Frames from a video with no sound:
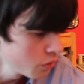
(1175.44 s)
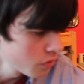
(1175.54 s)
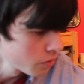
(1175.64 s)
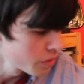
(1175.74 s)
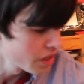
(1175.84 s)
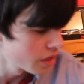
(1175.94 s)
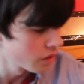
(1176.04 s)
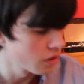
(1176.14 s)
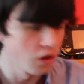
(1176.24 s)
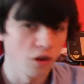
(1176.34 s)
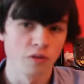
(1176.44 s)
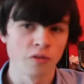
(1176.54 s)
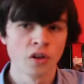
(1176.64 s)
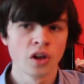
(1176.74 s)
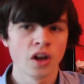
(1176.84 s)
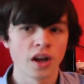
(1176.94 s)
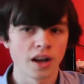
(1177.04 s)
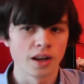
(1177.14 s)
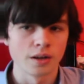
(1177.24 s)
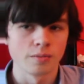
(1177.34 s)
from the end of
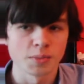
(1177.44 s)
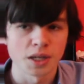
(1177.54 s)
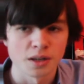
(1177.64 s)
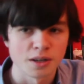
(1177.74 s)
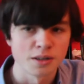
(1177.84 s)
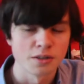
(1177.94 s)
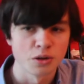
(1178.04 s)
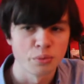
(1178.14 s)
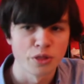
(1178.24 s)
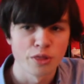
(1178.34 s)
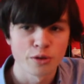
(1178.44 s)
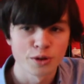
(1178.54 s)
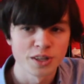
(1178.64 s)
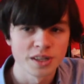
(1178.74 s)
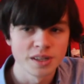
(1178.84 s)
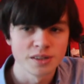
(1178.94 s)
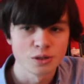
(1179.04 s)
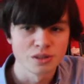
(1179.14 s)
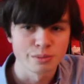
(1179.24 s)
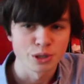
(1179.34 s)
um, our number 30
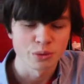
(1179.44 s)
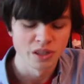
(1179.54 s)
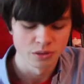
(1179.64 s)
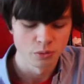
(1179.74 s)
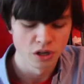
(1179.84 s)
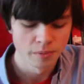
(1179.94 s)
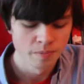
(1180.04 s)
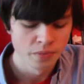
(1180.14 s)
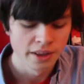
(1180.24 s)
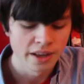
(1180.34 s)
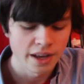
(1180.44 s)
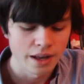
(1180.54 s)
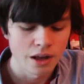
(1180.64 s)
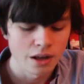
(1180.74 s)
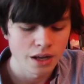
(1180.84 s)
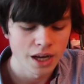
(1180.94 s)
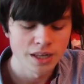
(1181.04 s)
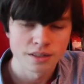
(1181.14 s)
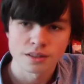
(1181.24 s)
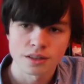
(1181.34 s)
to number 21, uh,
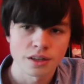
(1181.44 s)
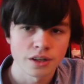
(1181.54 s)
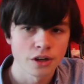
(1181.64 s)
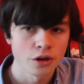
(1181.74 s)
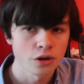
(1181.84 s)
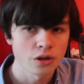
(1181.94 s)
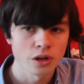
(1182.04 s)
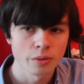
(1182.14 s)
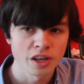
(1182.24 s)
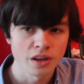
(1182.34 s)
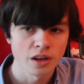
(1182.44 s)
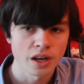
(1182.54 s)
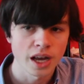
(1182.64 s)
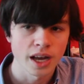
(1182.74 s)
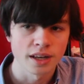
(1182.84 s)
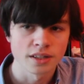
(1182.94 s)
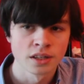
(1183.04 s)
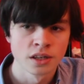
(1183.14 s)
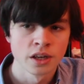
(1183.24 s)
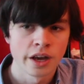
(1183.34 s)
and here coming in at
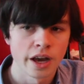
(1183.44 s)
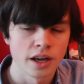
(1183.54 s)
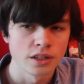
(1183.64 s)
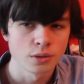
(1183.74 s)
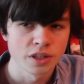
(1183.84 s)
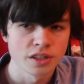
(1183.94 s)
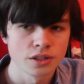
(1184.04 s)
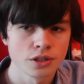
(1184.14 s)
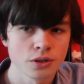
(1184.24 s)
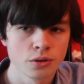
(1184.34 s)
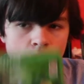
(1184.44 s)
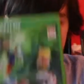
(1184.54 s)
uh, 22,